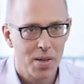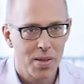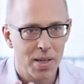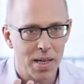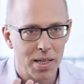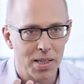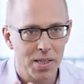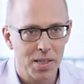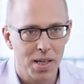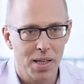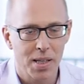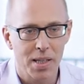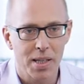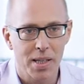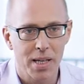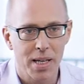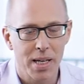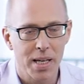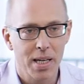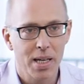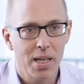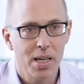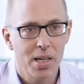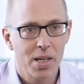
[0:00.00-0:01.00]
then
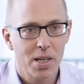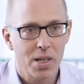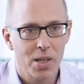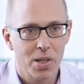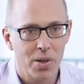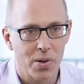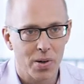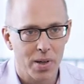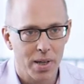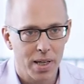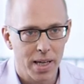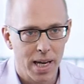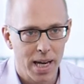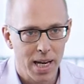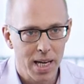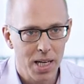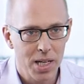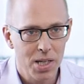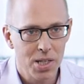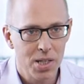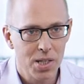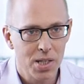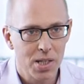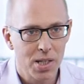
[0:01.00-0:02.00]
suddenly you're
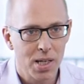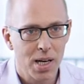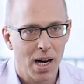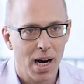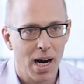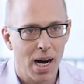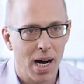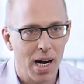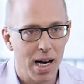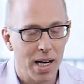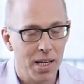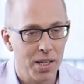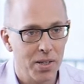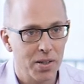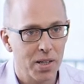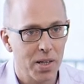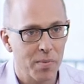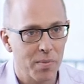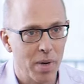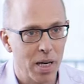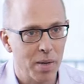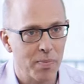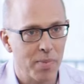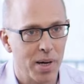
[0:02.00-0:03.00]
engaged and you
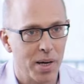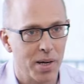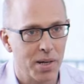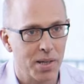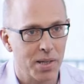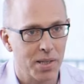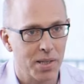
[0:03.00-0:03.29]
can make better